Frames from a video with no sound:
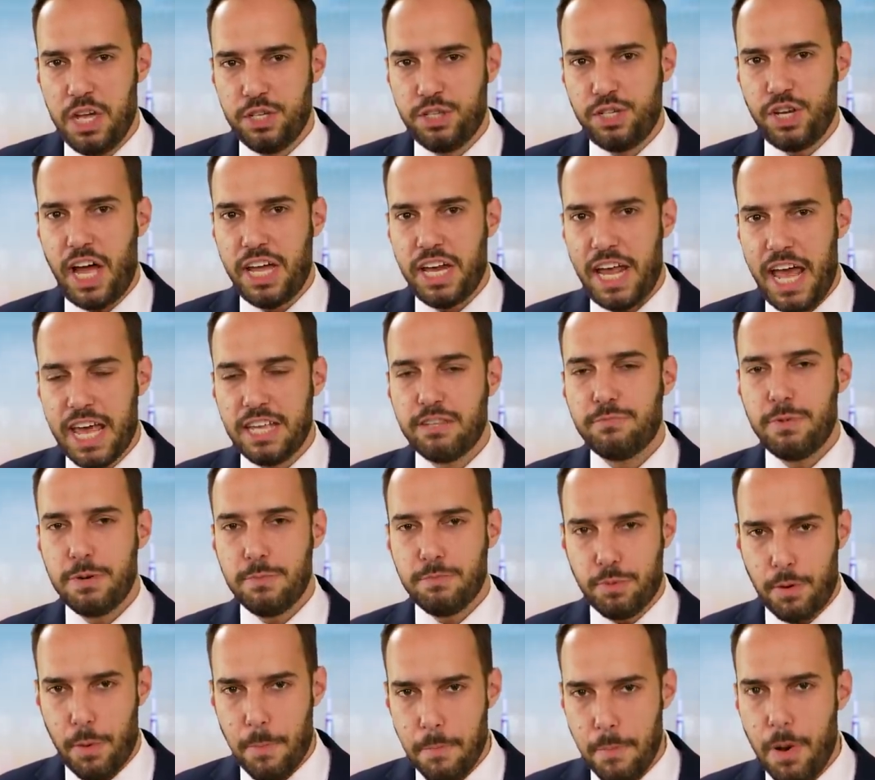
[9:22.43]
China has been
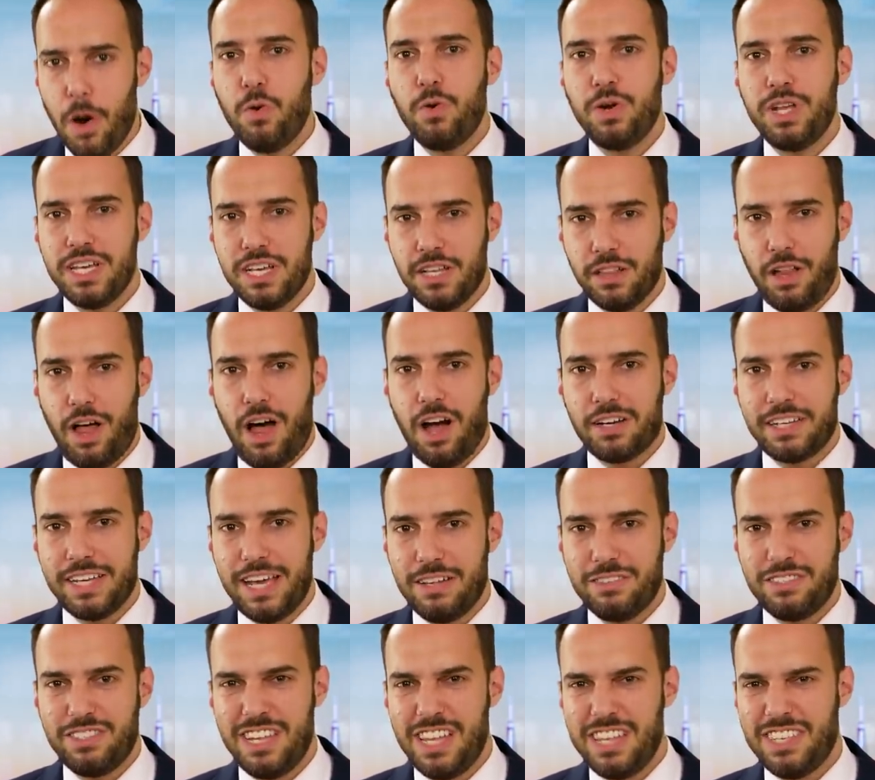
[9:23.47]
promoting
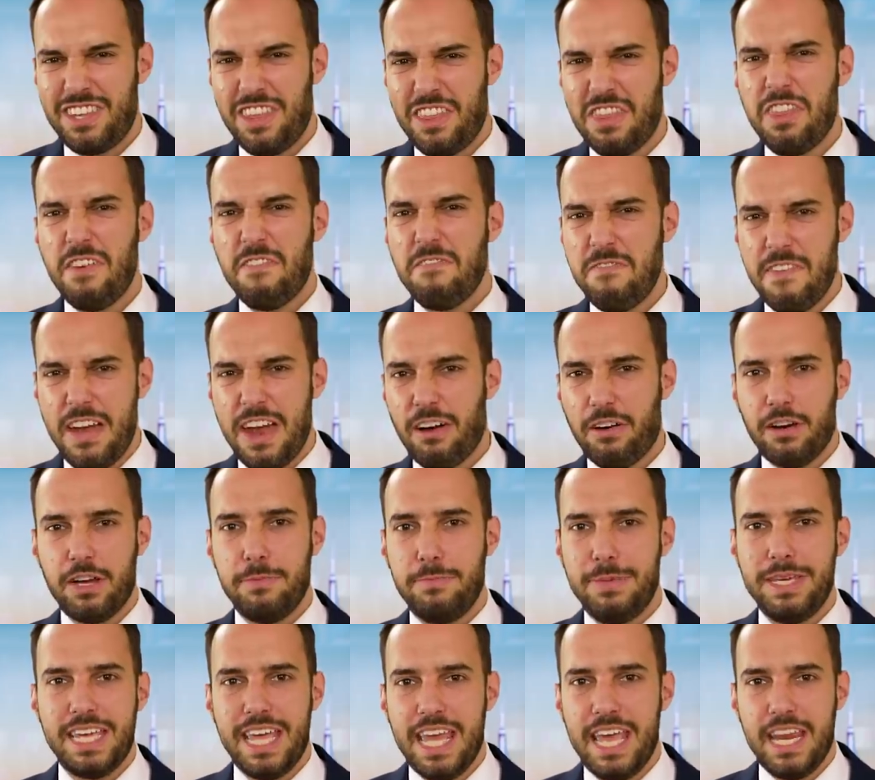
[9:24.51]
lockdowns since the very
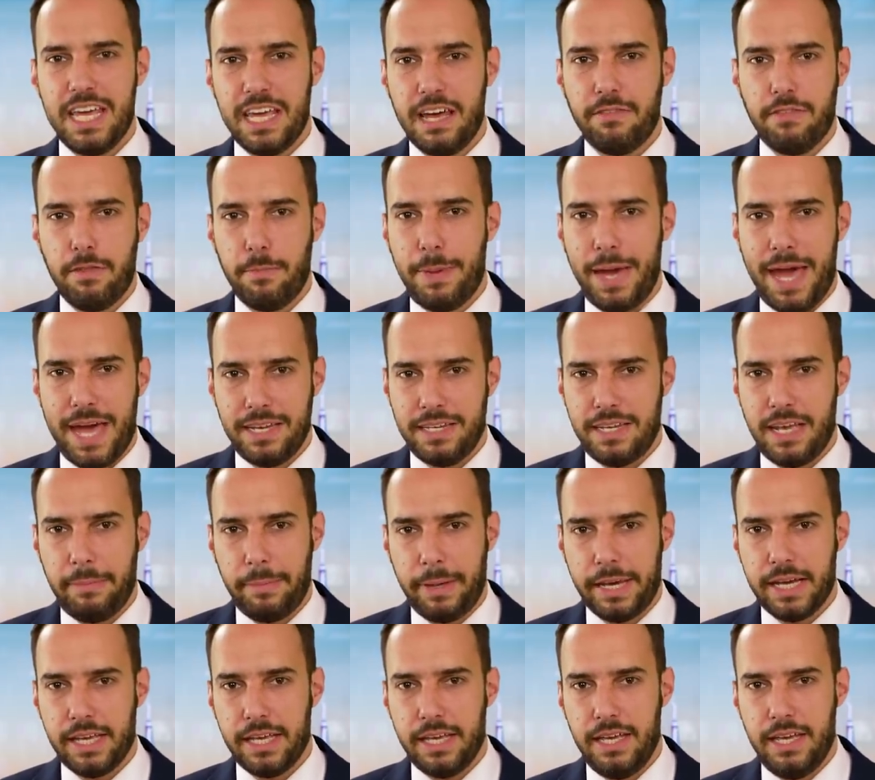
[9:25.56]
beginning of the
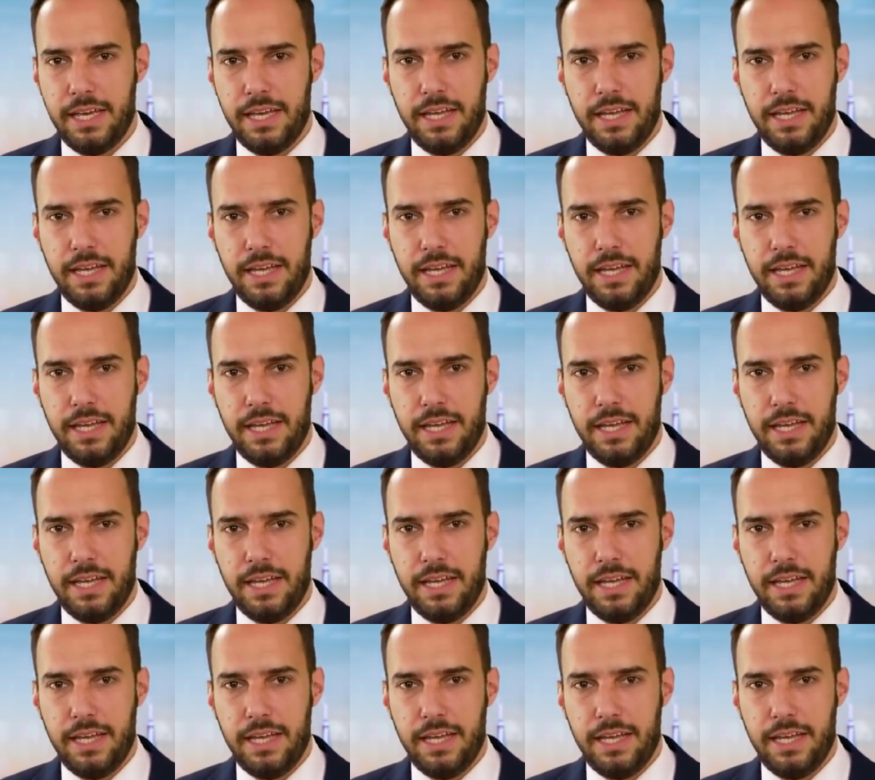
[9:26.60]
pandemic.